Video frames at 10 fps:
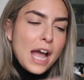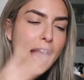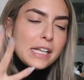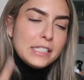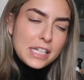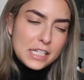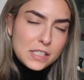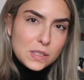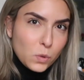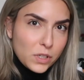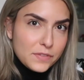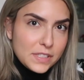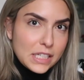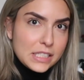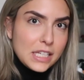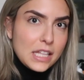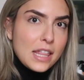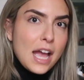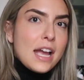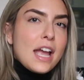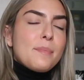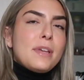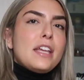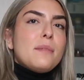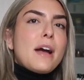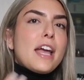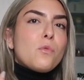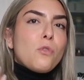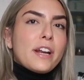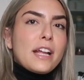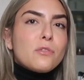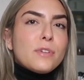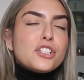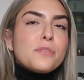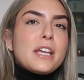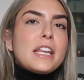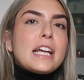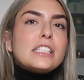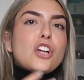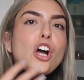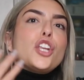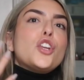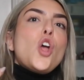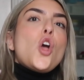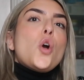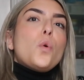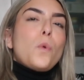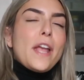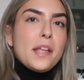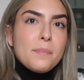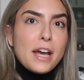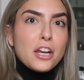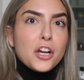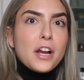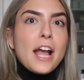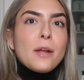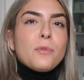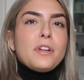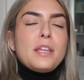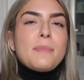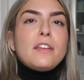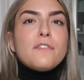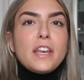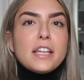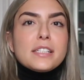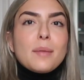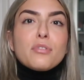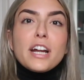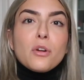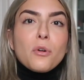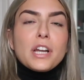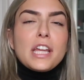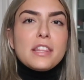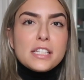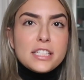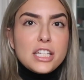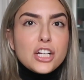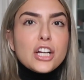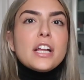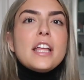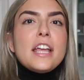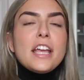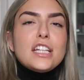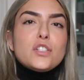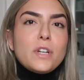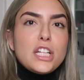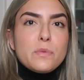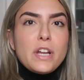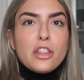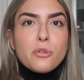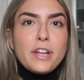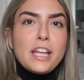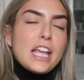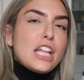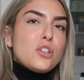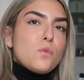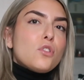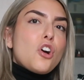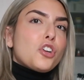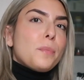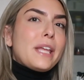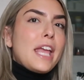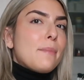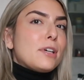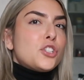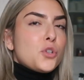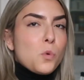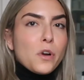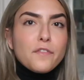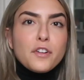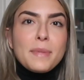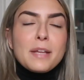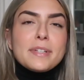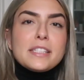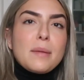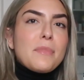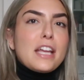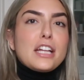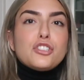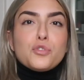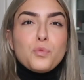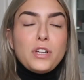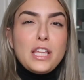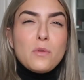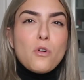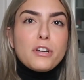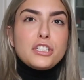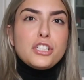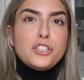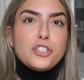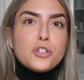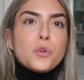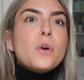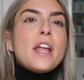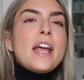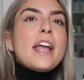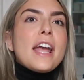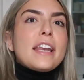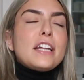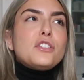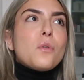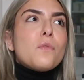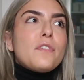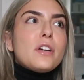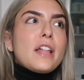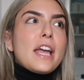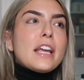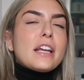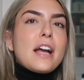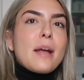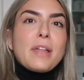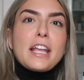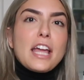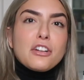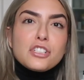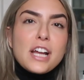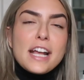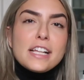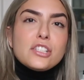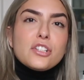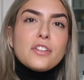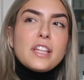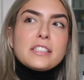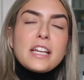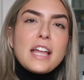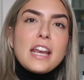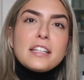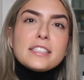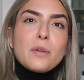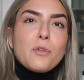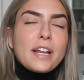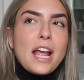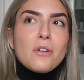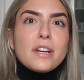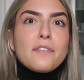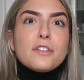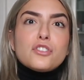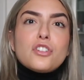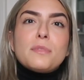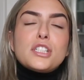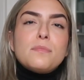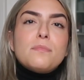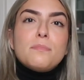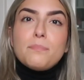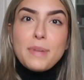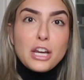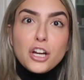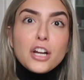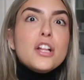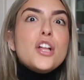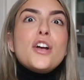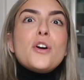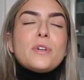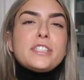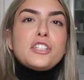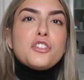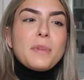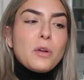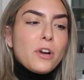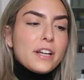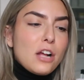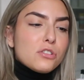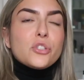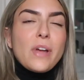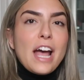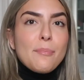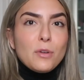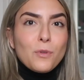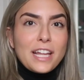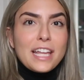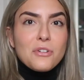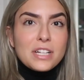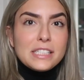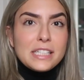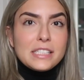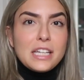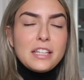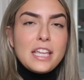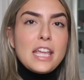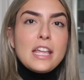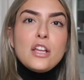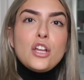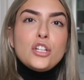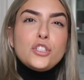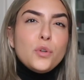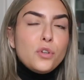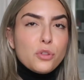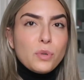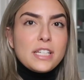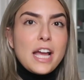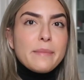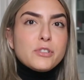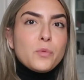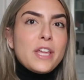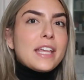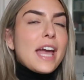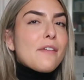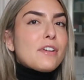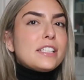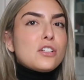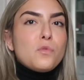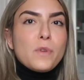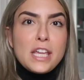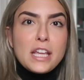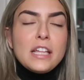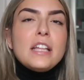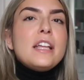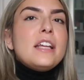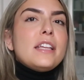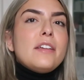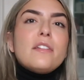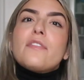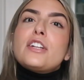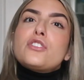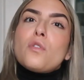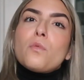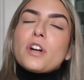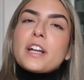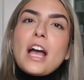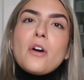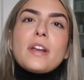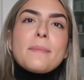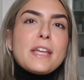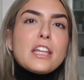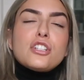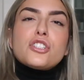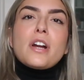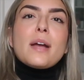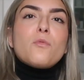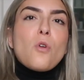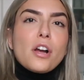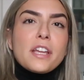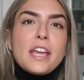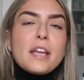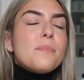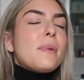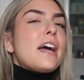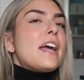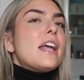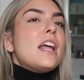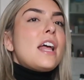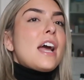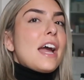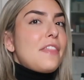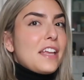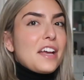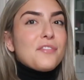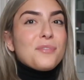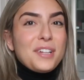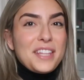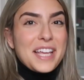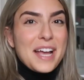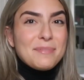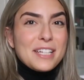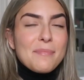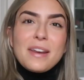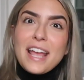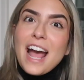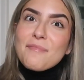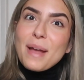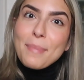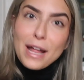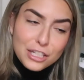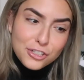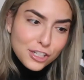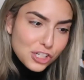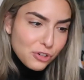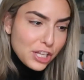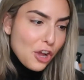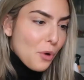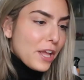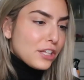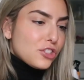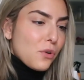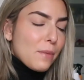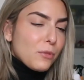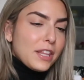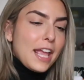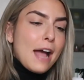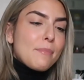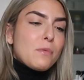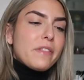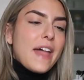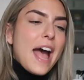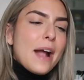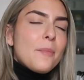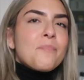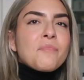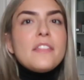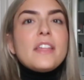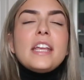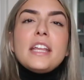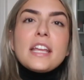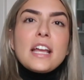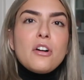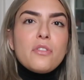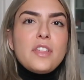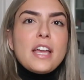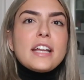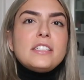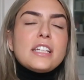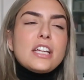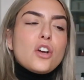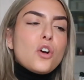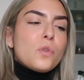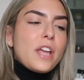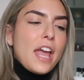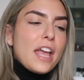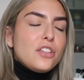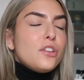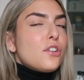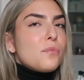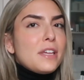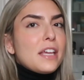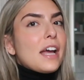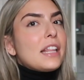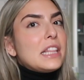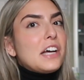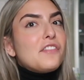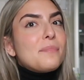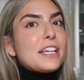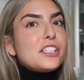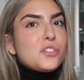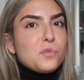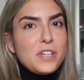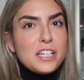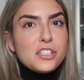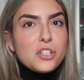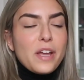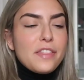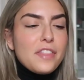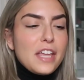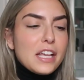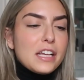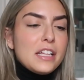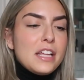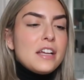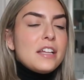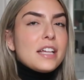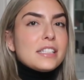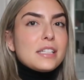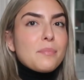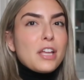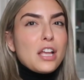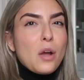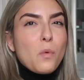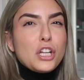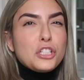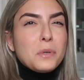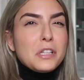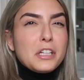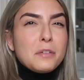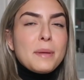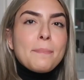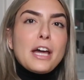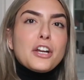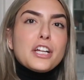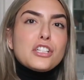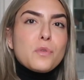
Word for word: I did sort of succeed that. I mean, my workout regimen has gotten way better. I really made fitness a priority this year in 2023 and no longer became a chore for me, but something I just really wanted to do. And I don't feel like I'm like energized or things like that unless I work out, and I feel so much better once I do my workout. So I have been working out consistently two to three times a week, every single week. Even if I don't work out, I'm making sure I'm walking, but I think I've really kept up and I have my Peloton streak going, so I'm really happy with that. The eating healthy, I did okay. You know me, I love my sweet, so I think that's something I want to do a little bit better in